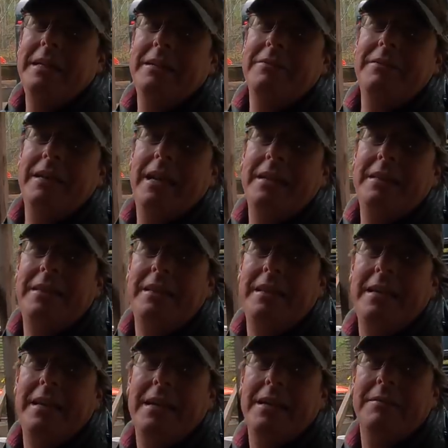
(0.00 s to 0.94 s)
I've got
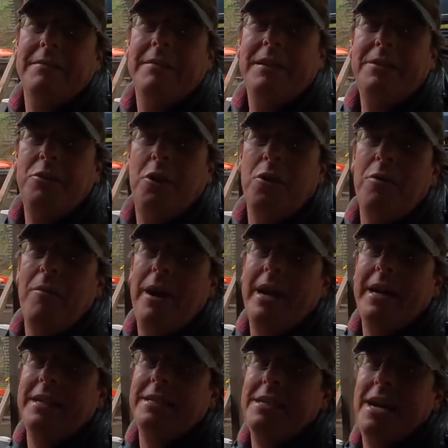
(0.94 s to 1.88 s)
the uh, external
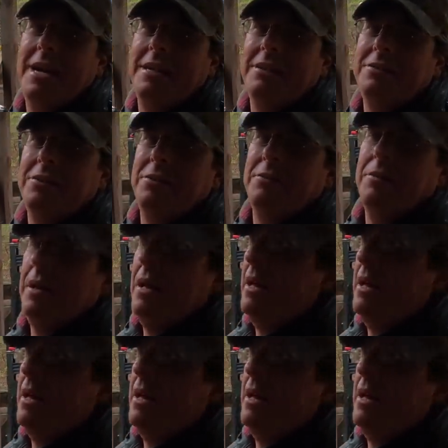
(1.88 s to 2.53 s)
mic attached, so